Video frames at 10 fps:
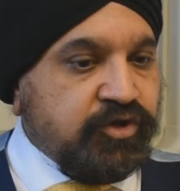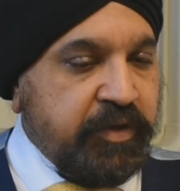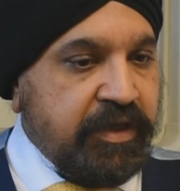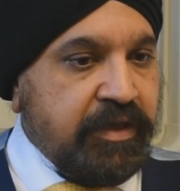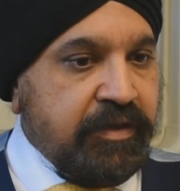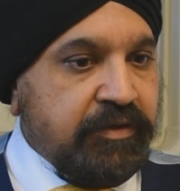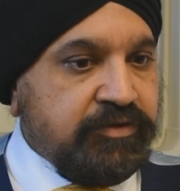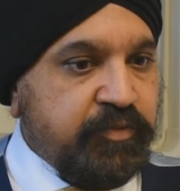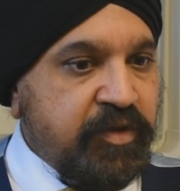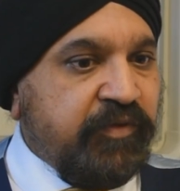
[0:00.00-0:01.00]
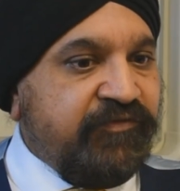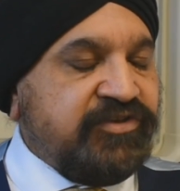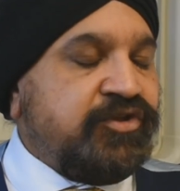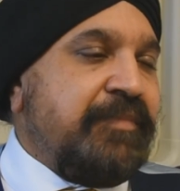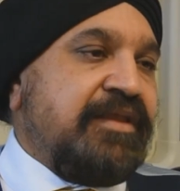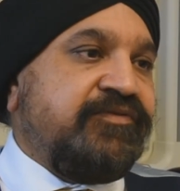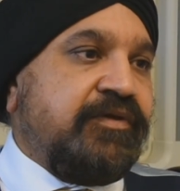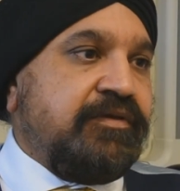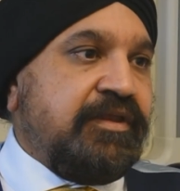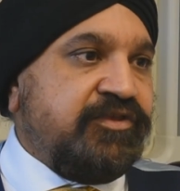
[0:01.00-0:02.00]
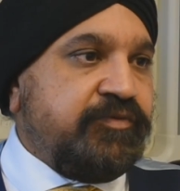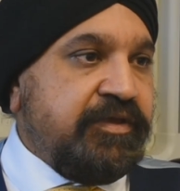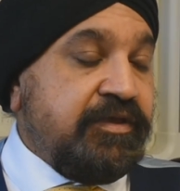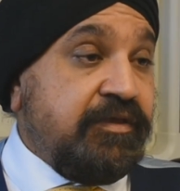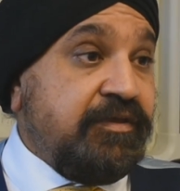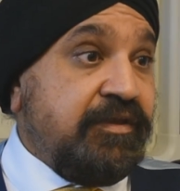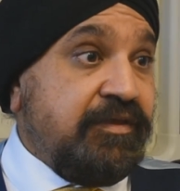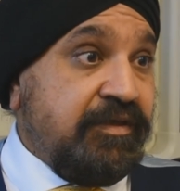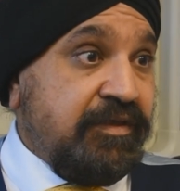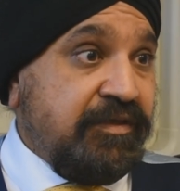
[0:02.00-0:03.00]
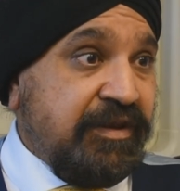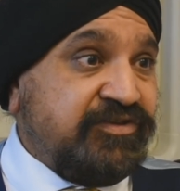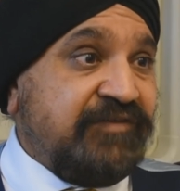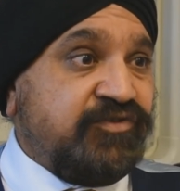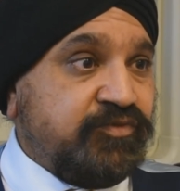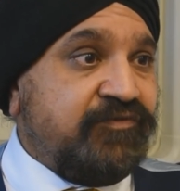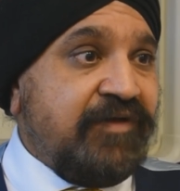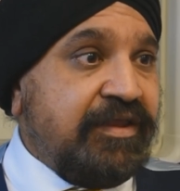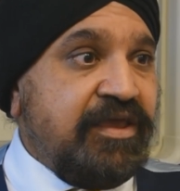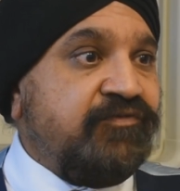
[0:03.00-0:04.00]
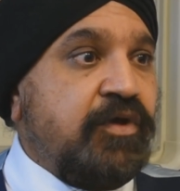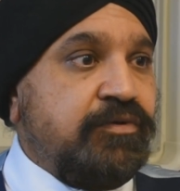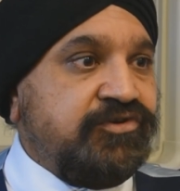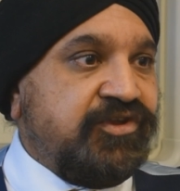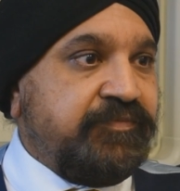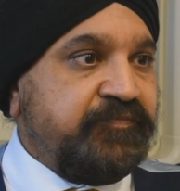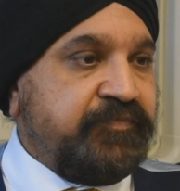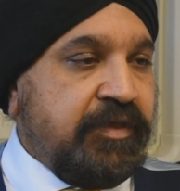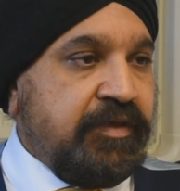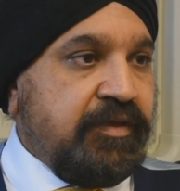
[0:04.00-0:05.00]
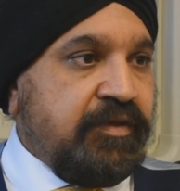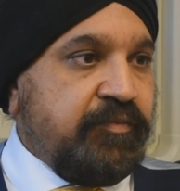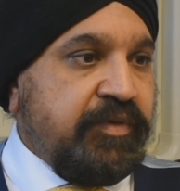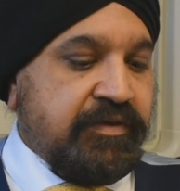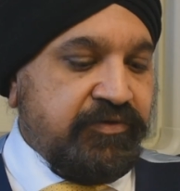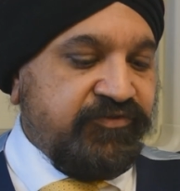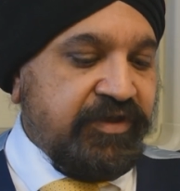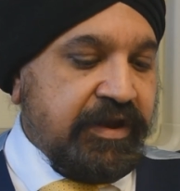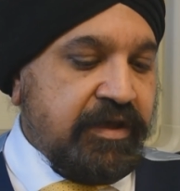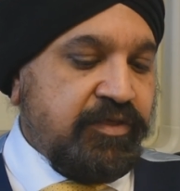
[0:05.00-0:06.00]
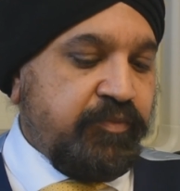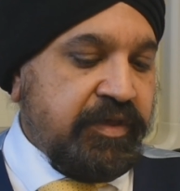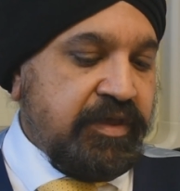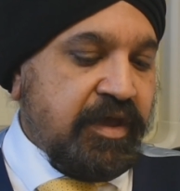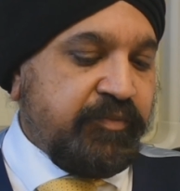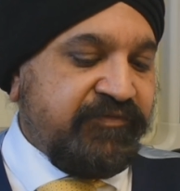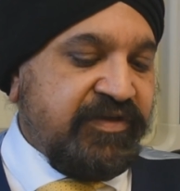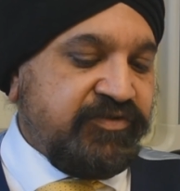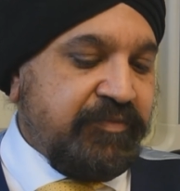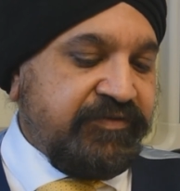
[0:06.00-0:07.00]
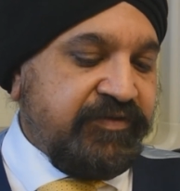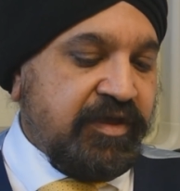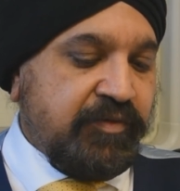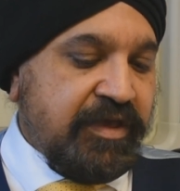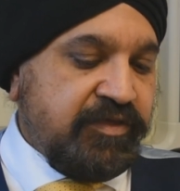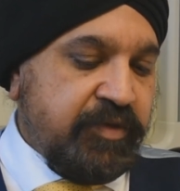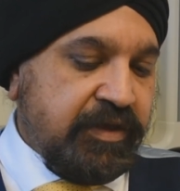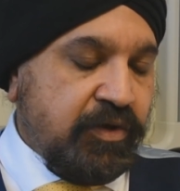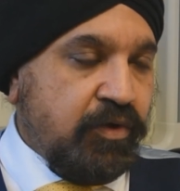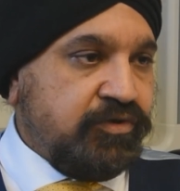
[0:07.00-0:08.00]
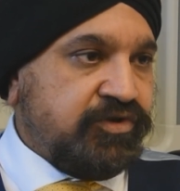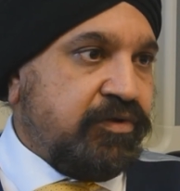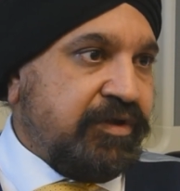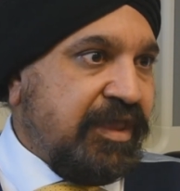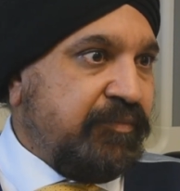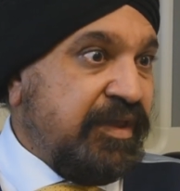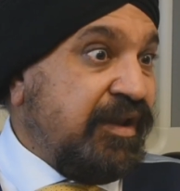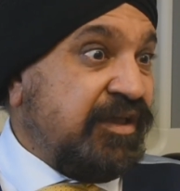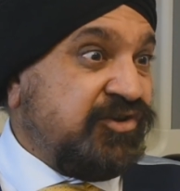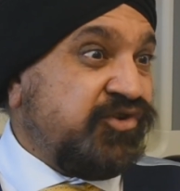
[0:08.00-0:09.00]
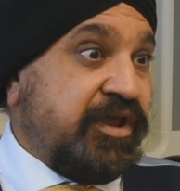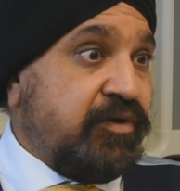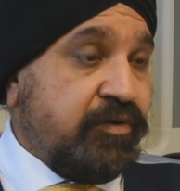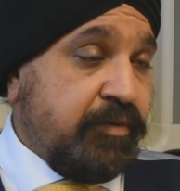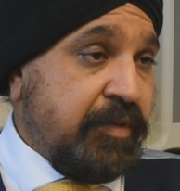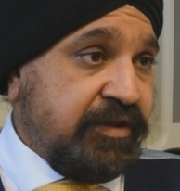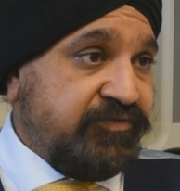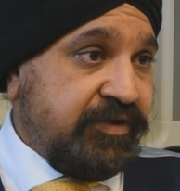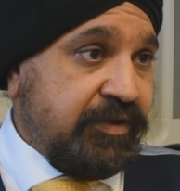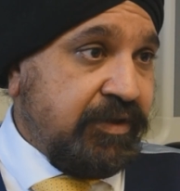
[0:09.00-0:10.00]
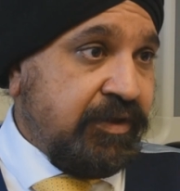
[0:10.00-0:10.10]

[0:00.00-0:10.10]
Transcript: To be a professional mentor, you need to have some sort of idea of coaching, because you can either be a professional mentor, can either be a coach, or it can be like a trainer or a manager.